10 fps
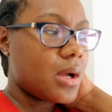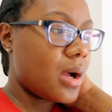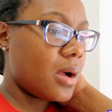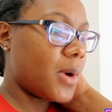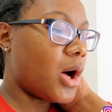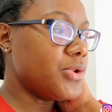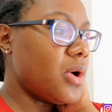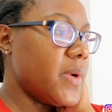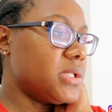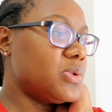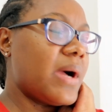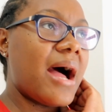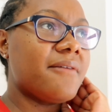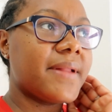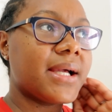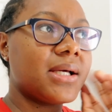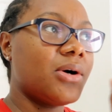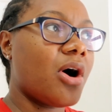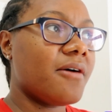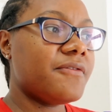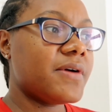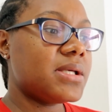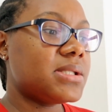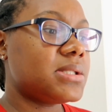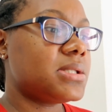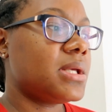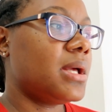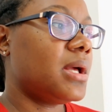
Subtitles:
Although we do have like an office,